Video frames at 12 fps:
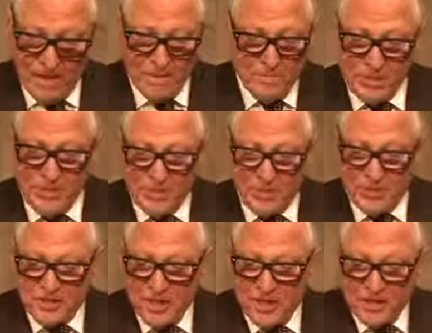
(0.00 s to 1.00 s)
I'm pleased
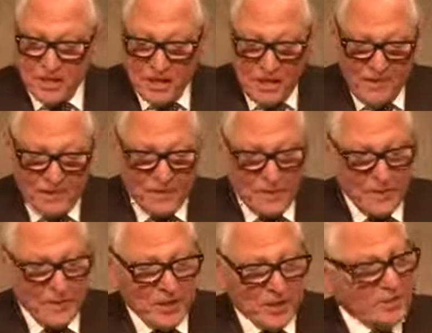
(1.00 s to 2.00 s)
to say that I've
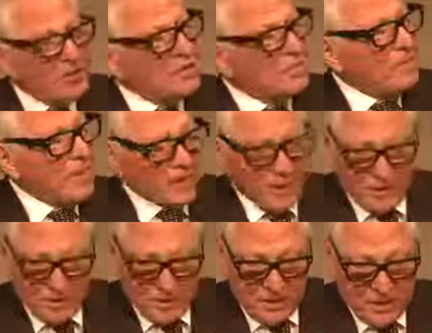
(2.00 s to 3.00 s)
experienced this
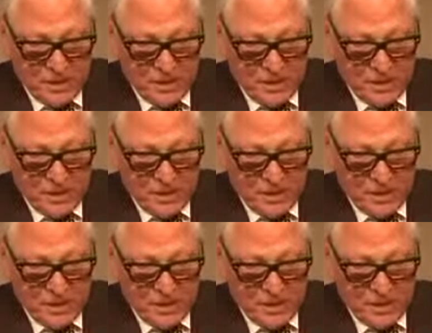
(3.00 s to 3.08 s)
balance